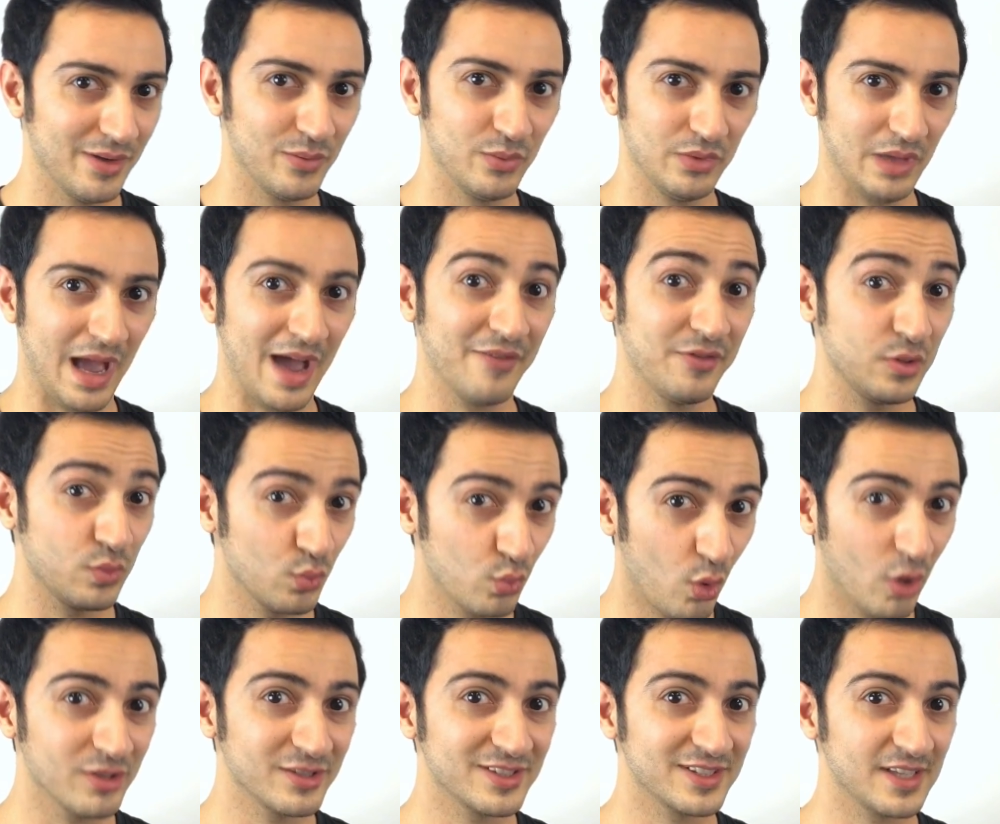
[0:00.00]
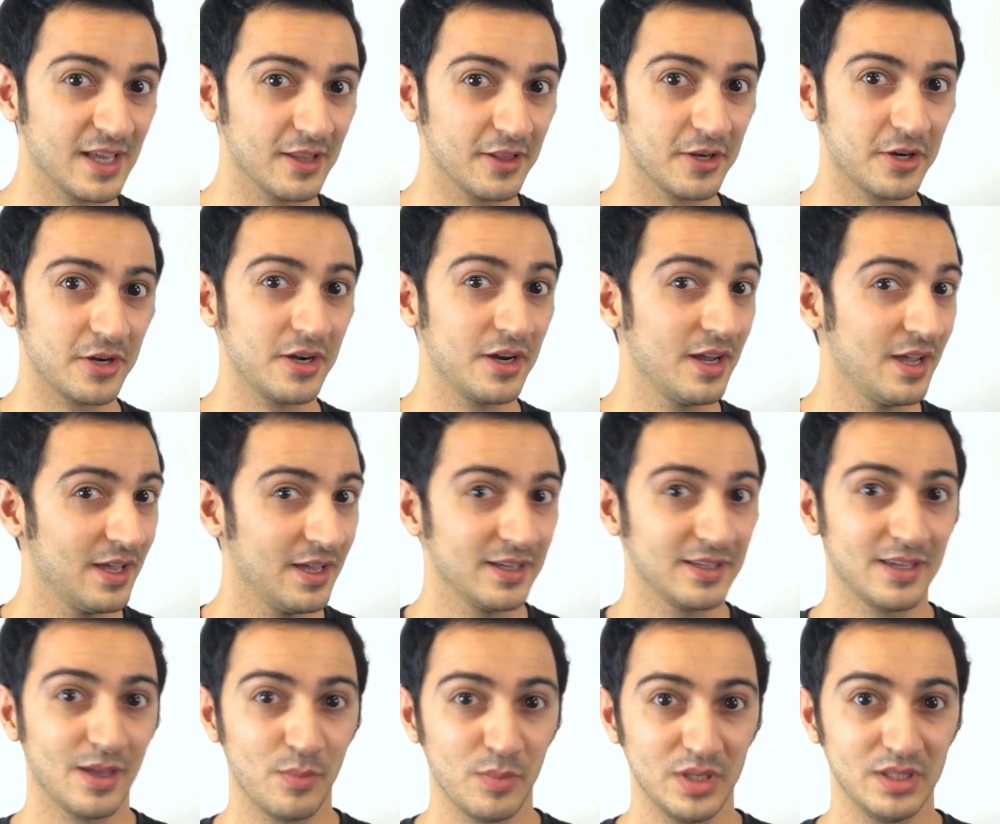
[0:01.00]
Having one seller
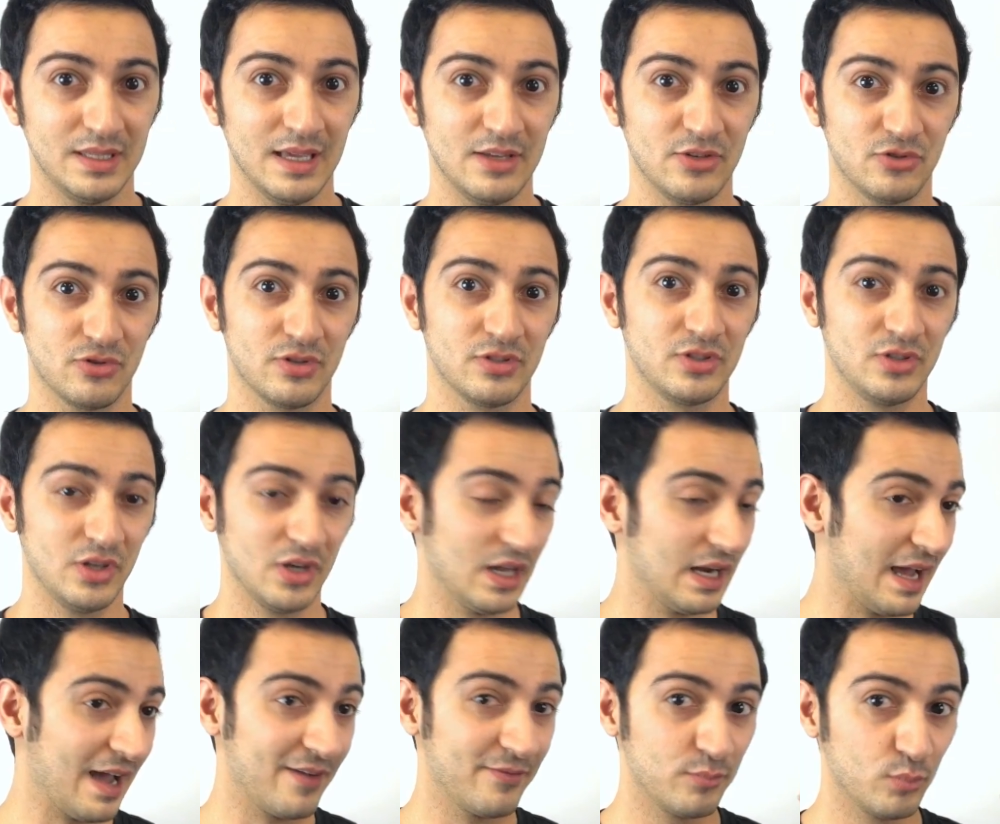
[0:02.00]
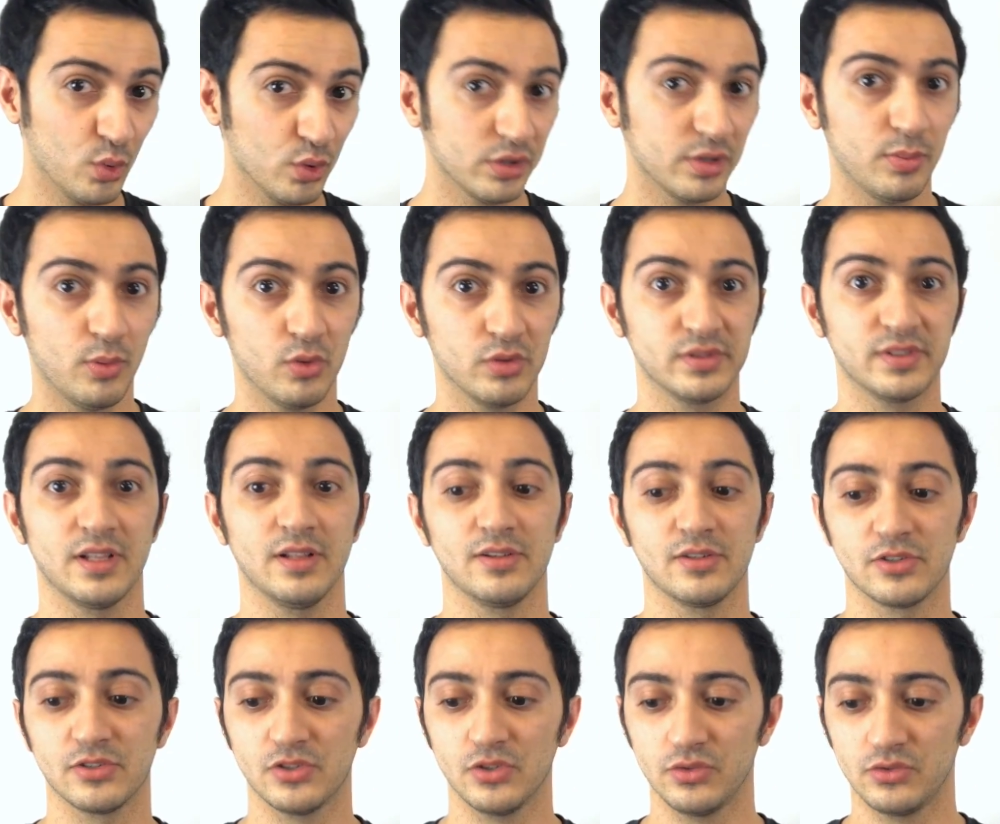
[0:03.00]
can be dangerous. You gotta have multiple
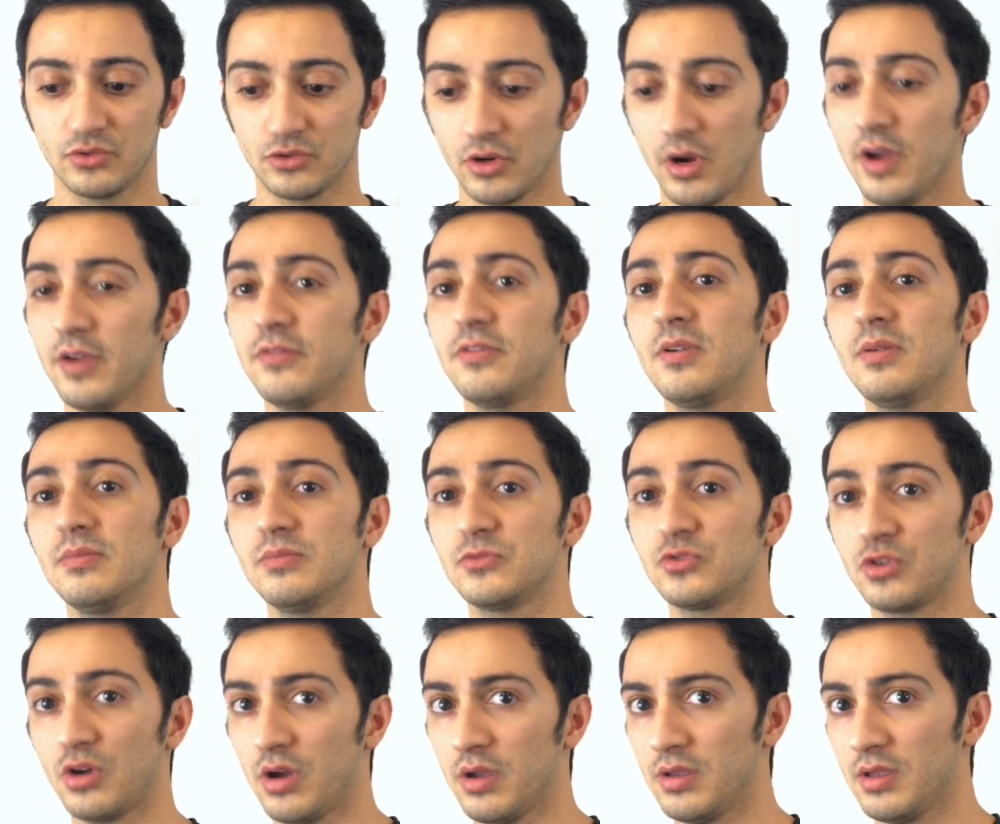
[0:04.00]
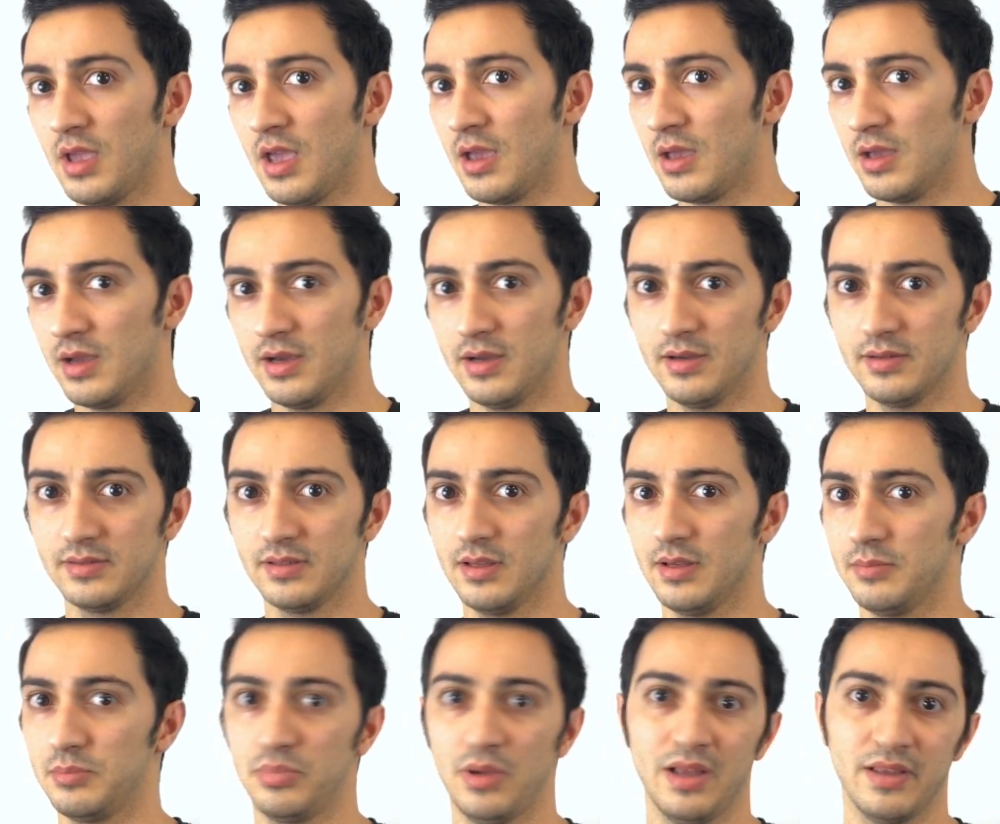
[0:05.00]
sellers. So try
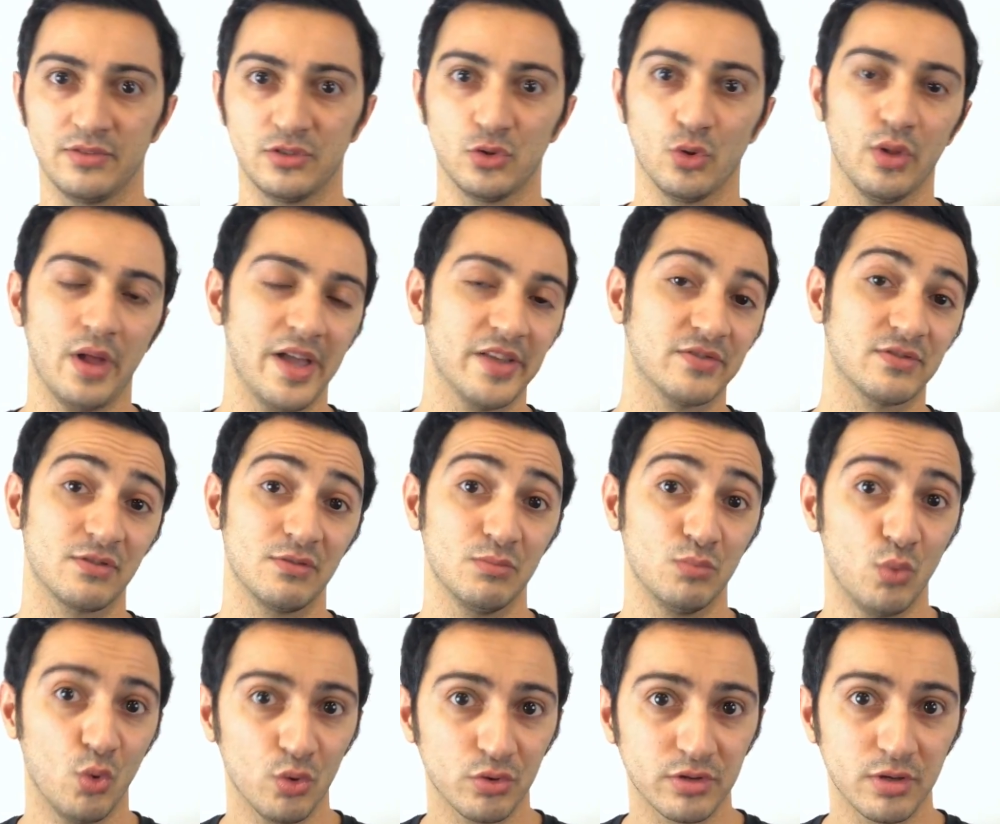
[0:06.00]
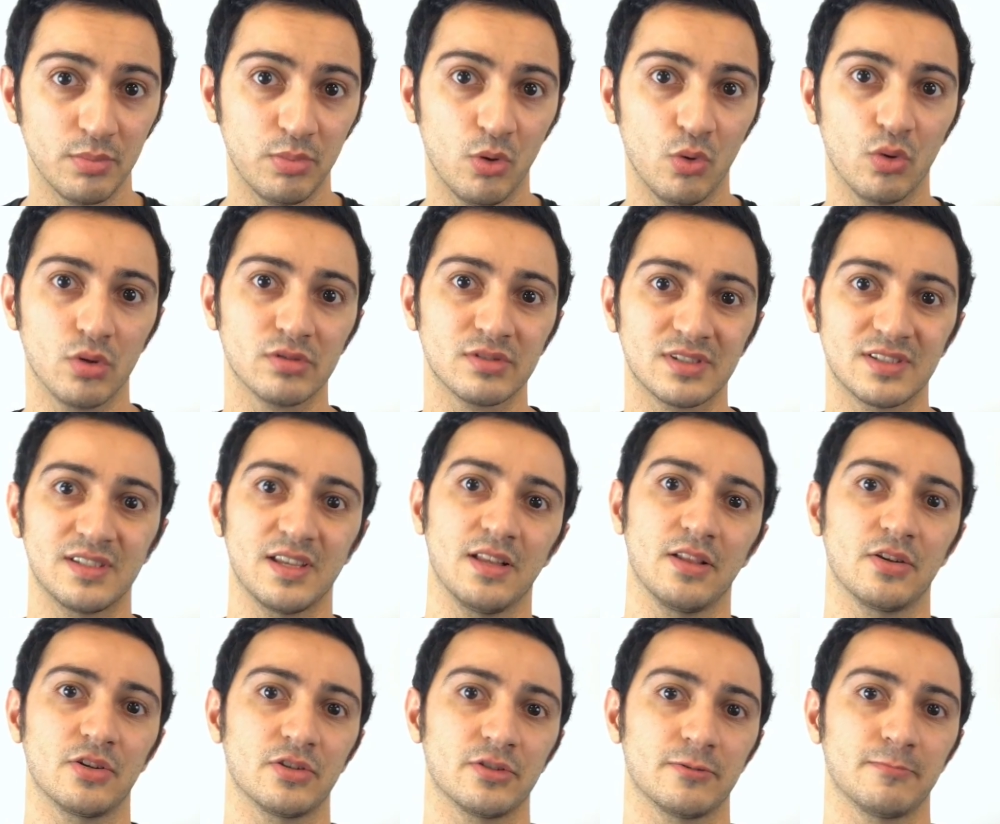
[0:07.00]
solo ads from multiple
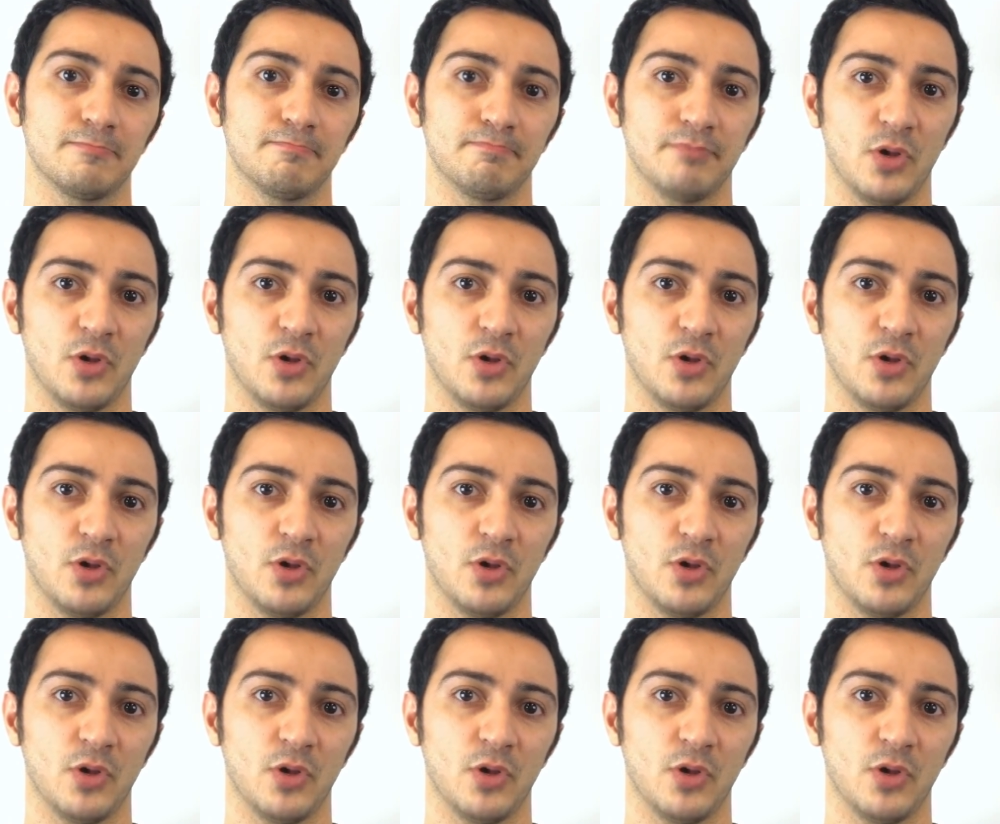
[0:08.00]
sellers.